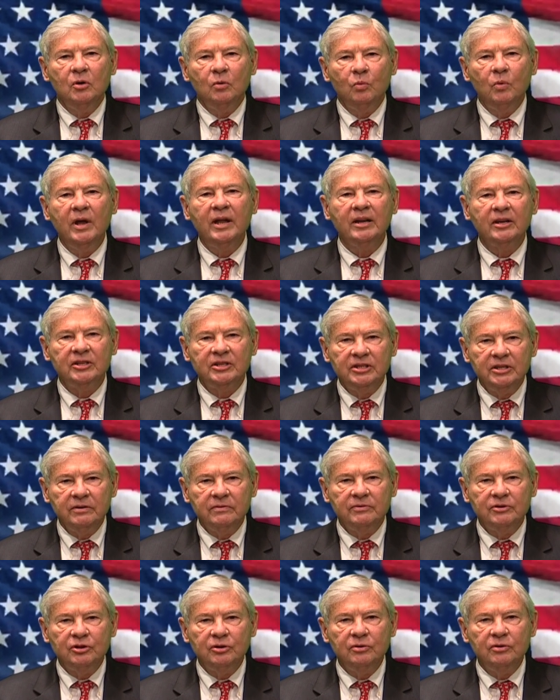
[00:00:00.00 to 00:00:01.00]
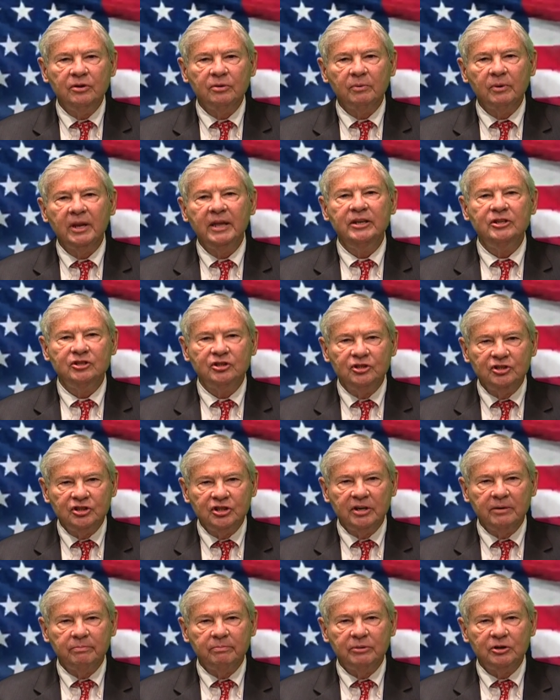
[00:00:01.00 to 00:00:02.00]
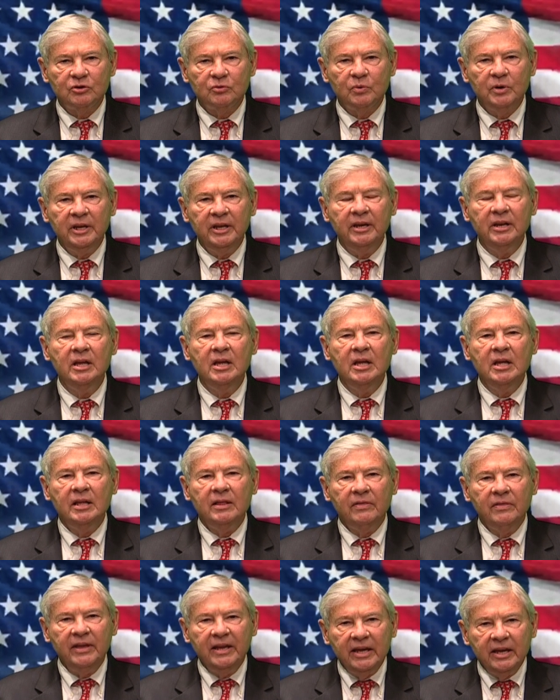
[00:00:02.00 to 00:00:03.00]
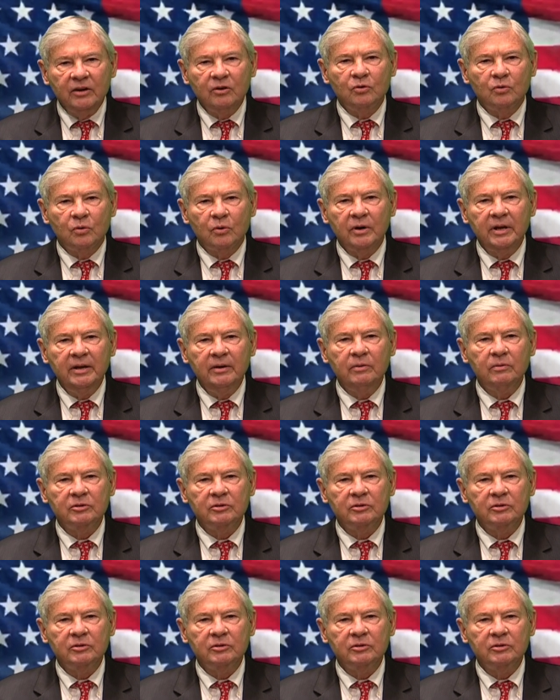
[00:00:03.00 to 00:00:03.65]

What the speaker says: relative to the relationship between the inquiry,